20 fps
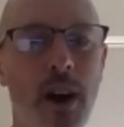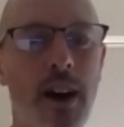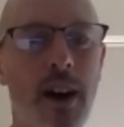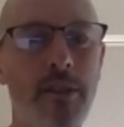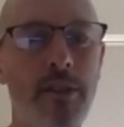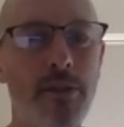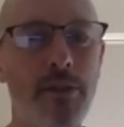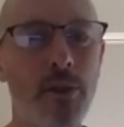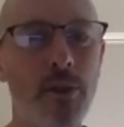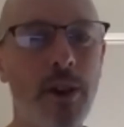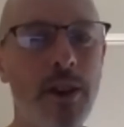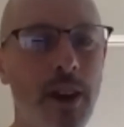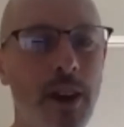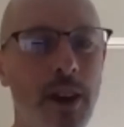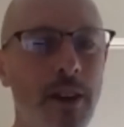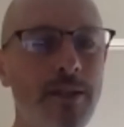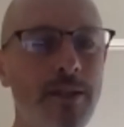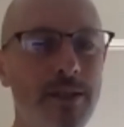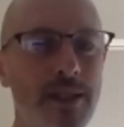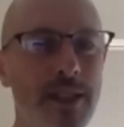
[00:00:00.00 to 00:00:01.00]
for a
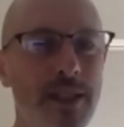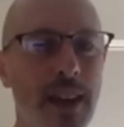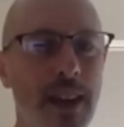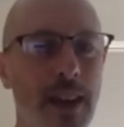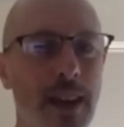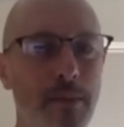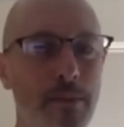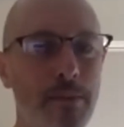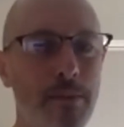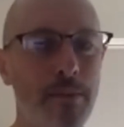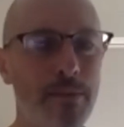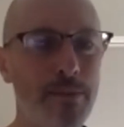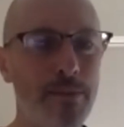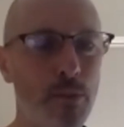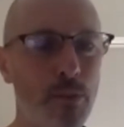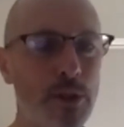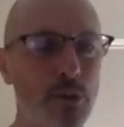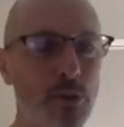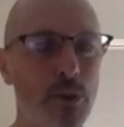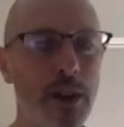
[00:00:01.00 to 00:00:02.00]
young team,
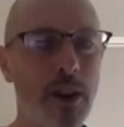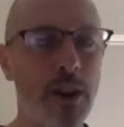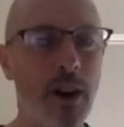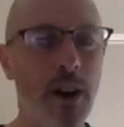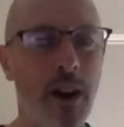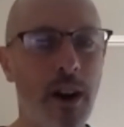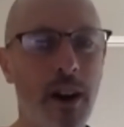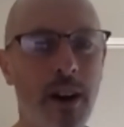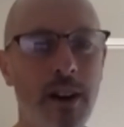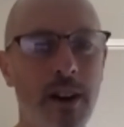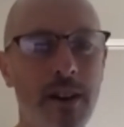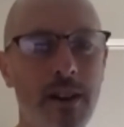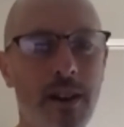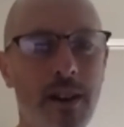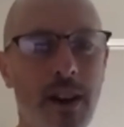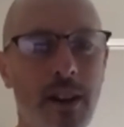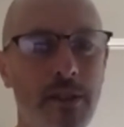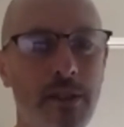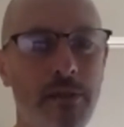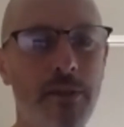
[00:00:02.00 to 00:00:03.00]
which we are
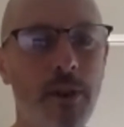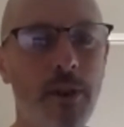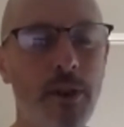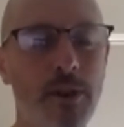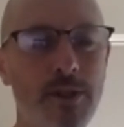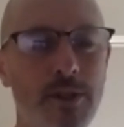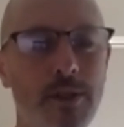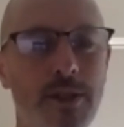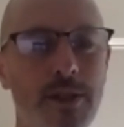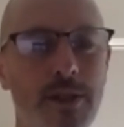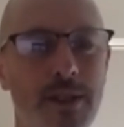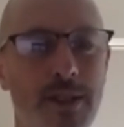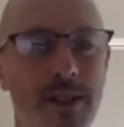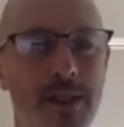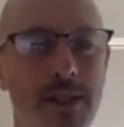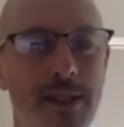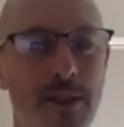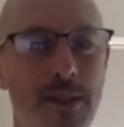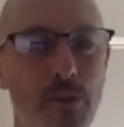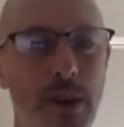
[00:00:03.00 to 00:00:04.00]
on the first
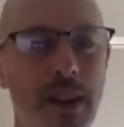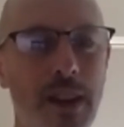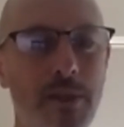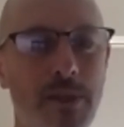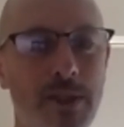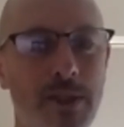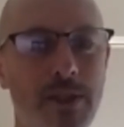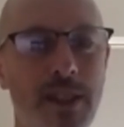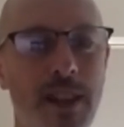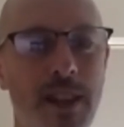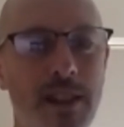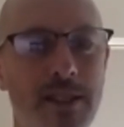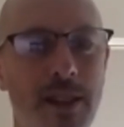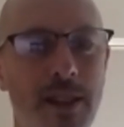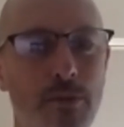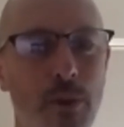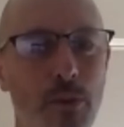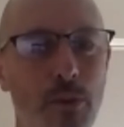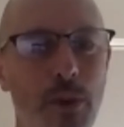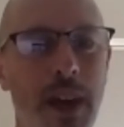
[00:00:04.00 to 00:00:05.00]
week of the
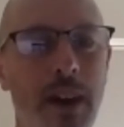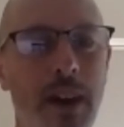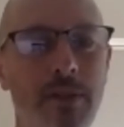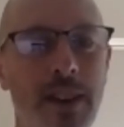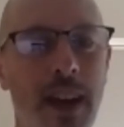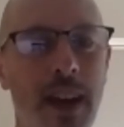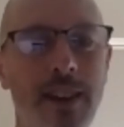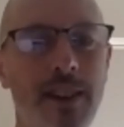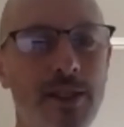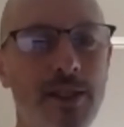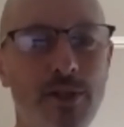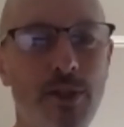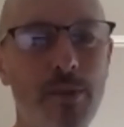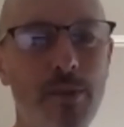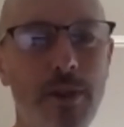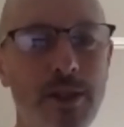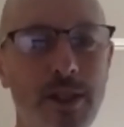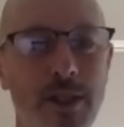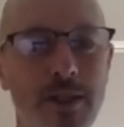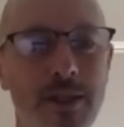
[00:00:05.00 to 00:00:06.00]
season when we haven't had any
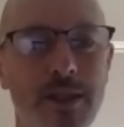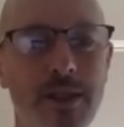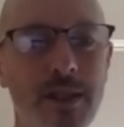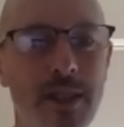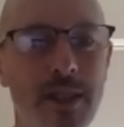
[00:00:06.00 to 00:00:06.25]
scrimmages.